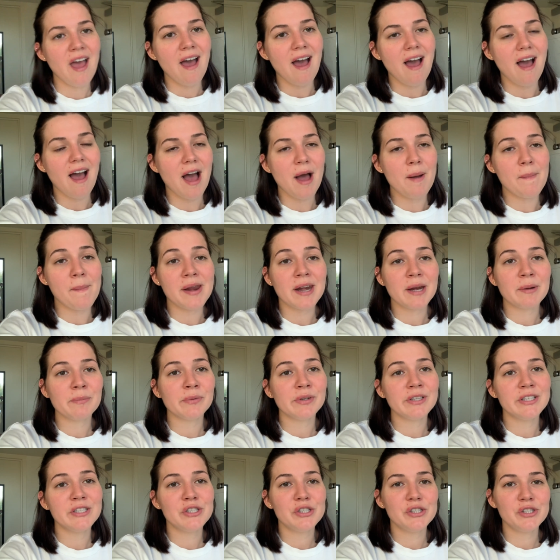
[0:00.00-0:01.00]
Um, and I'm
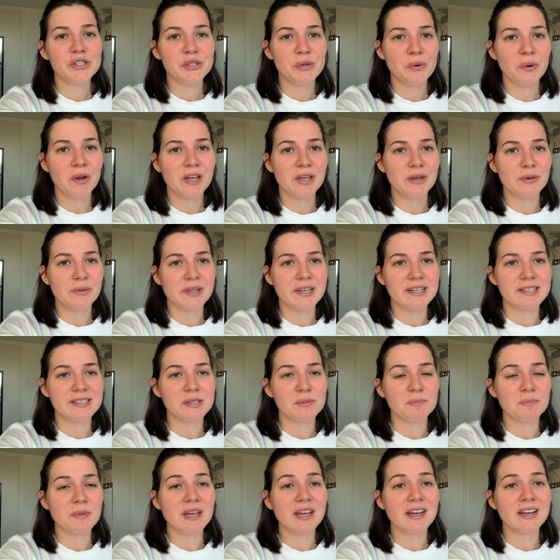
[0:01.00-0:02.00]
really just showing you this
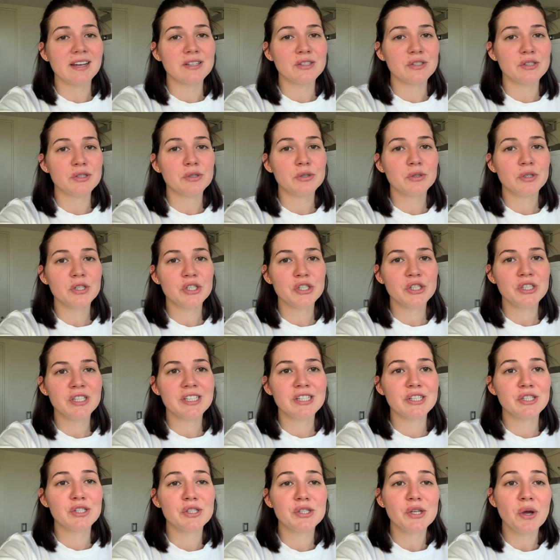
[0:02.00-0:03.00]
because nutrition
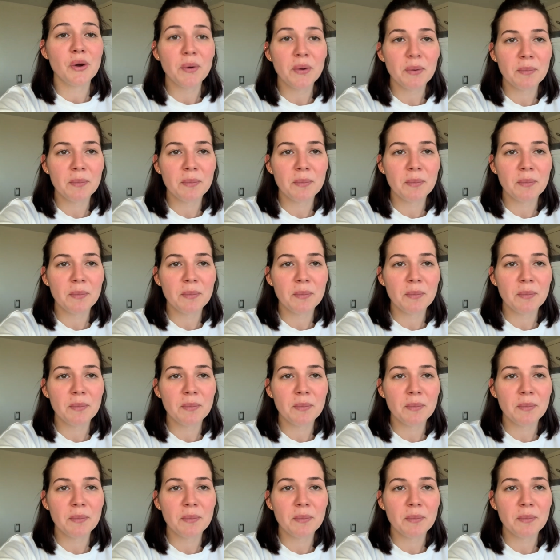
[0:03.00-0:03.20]
is so